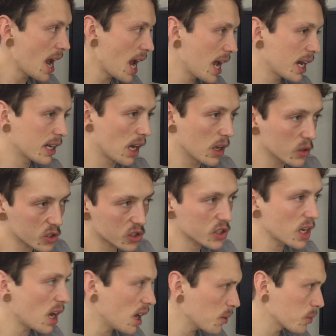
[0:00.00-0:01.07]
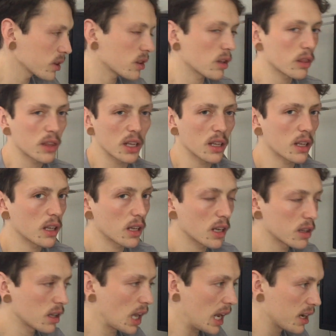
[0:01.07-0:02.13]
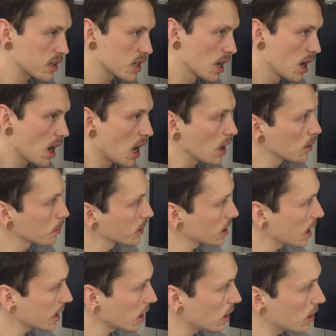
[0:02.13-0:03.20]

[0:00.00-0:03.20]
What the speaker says: and I'll start with the thinking and I'll be like,